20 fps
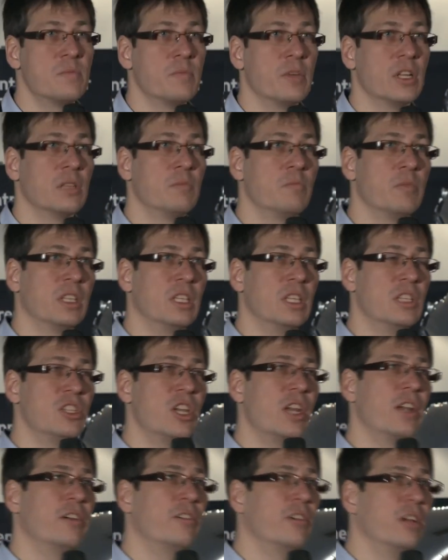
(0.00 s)
but in
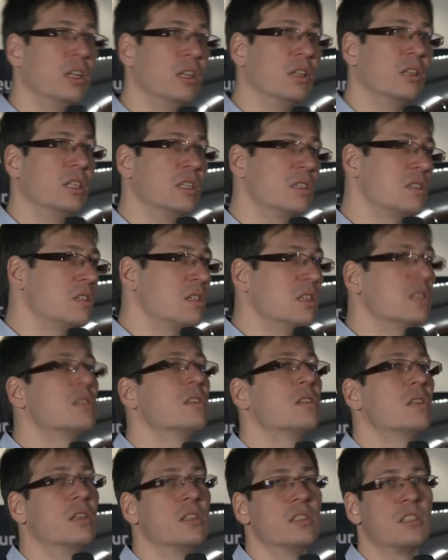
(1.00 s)
general
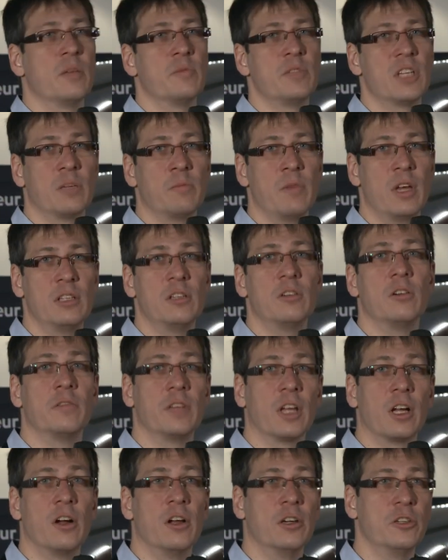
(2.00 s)
it's a subject matter of
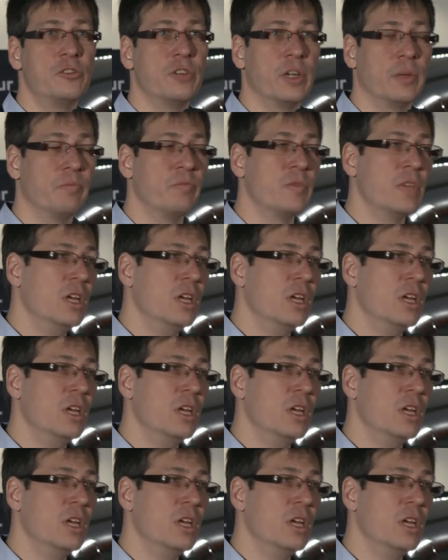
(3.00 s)
the country.